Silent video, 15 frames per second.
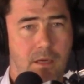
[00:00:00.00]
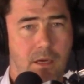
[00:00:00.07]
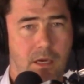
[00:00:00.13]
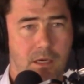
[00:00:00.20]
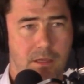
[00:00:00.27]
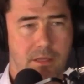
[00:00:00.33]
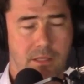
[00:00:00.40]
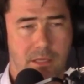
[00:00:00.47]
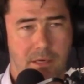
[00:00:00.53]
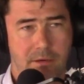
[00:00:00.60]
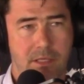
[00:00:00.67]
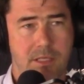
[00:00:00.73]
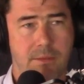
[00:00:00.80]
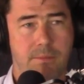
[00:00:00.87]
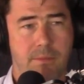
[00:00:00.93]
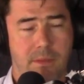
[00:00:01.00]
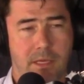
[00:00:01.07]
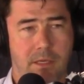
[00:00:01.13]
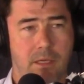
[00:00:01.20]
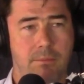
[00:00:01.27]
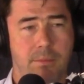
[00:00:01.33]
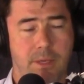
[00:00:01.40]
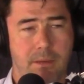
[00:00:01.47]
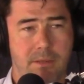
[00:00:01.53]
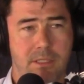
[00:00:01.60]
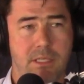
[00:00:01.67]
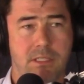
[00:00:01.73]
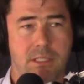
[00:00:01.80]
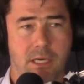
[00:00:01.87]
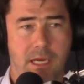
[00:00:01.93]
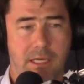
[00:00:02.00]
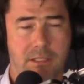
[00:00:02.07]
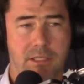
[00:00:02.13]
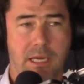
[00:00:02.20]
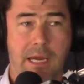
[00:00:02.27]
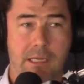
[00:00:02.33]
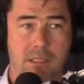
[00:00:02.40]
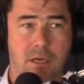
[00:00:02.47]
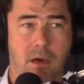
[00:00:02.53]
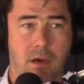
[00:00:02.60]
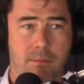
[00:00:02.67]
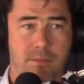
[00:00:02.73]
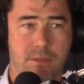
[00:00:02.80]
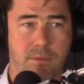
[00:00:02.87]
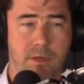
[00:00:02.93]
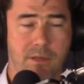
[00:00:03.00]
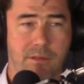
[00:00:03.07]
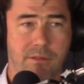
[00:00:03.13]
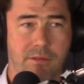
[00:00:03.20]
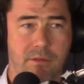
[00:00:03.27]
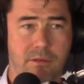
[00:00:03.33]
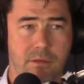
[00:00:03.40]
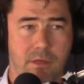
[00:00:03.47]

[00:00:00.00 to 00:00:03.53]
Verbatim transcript: And I think there is a there can be a disconnect at times with,